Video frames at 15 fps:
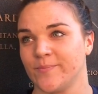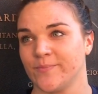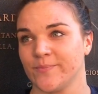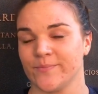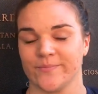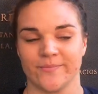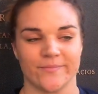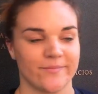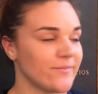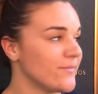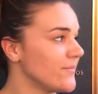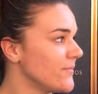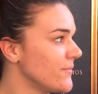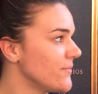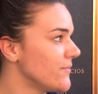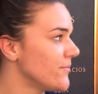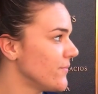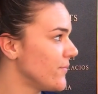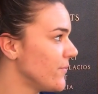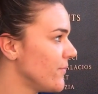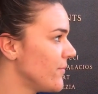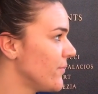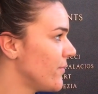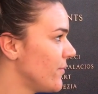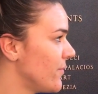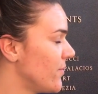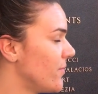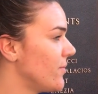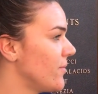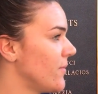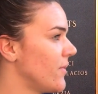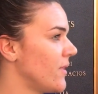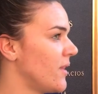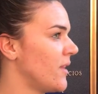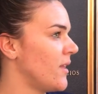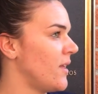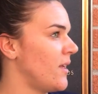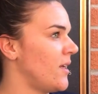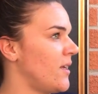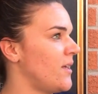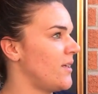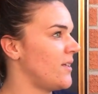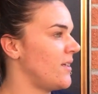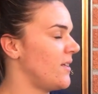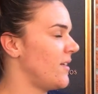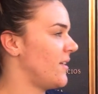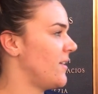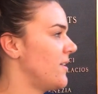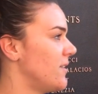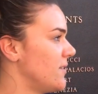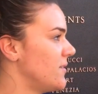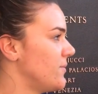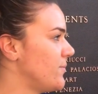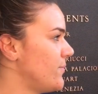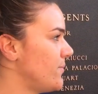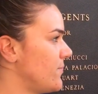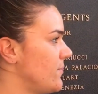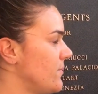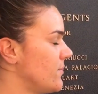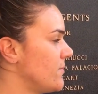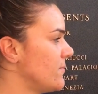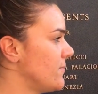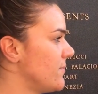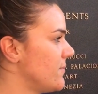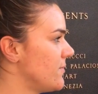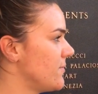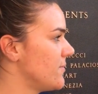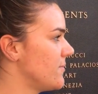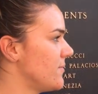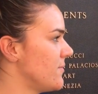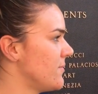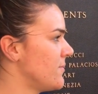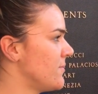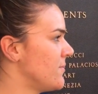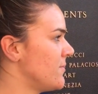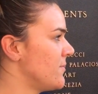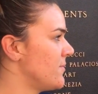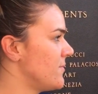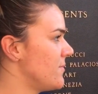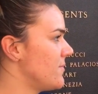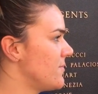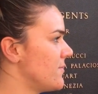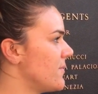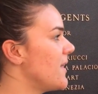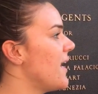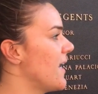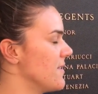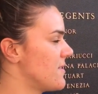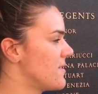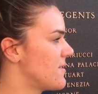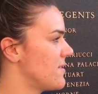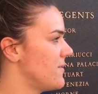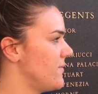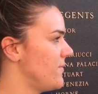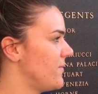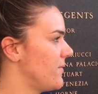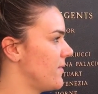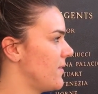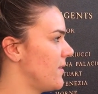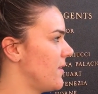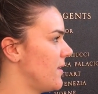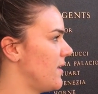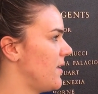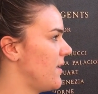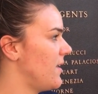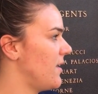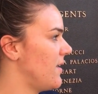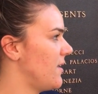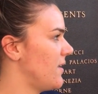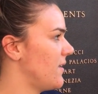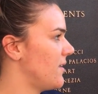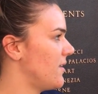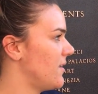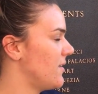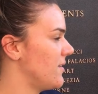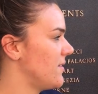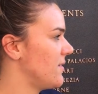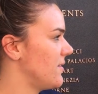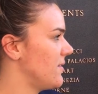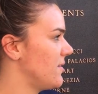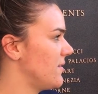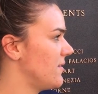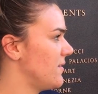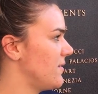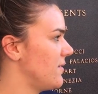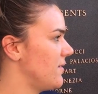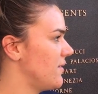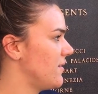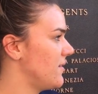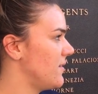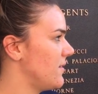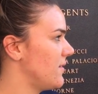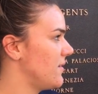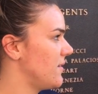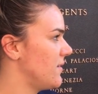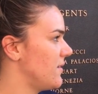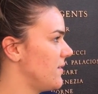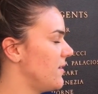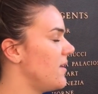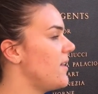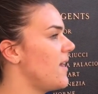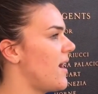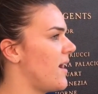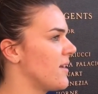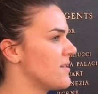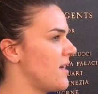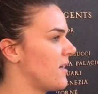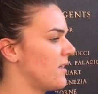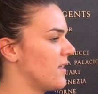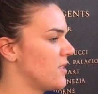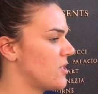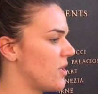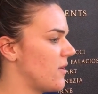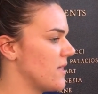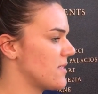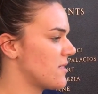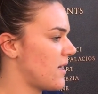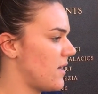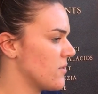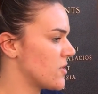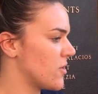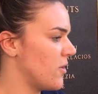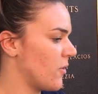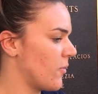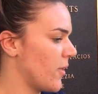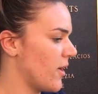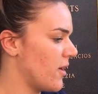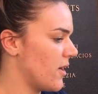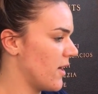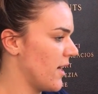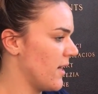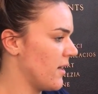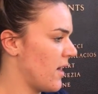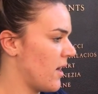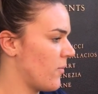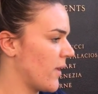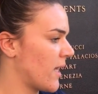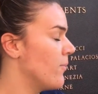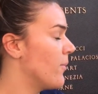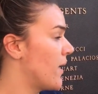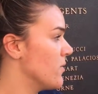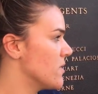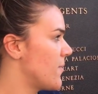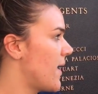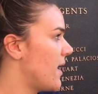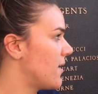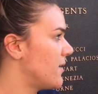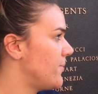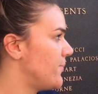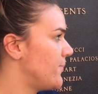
What does it say about the mental toughness of this team? Because you gave up a match point. You had a match point you didn't convert on, and then yes. to come back in the fifth set. Is that something you can kind of take with you heading into this game? Yeah, exactly. Show us how strong we are and how we can bounce back.